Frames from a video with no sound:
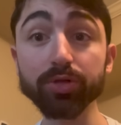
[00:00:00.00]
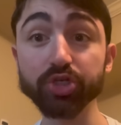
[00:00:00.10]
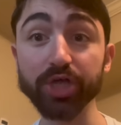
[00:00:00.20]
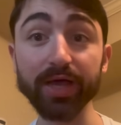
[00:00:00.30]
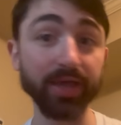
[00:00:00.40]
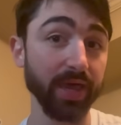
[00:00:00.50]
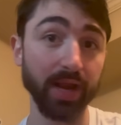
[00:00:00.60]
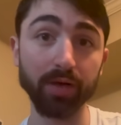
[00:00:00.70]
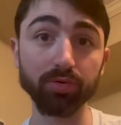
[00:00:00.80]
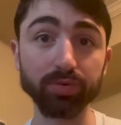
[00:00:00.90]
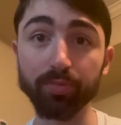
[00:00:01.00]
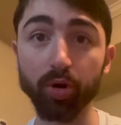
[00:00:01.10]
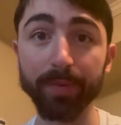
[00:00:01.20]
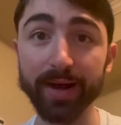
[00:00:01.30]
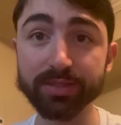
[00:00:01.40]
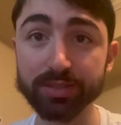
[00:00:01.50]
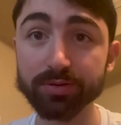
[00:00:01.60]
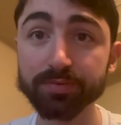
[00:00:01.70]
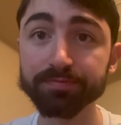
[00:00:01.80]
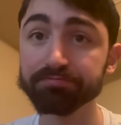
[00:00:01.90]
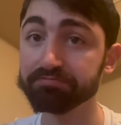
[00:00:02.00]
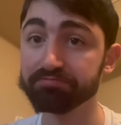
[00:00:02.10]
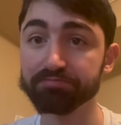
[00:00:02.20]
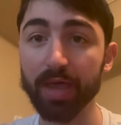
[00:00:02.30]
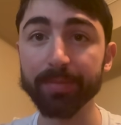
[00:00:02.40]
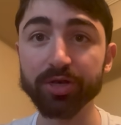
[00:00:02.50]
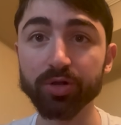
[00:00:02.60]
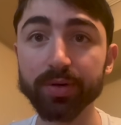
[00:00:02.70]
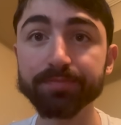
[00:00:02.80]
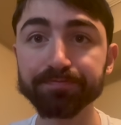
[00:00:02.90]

check and I will report back to you. Happy to do it.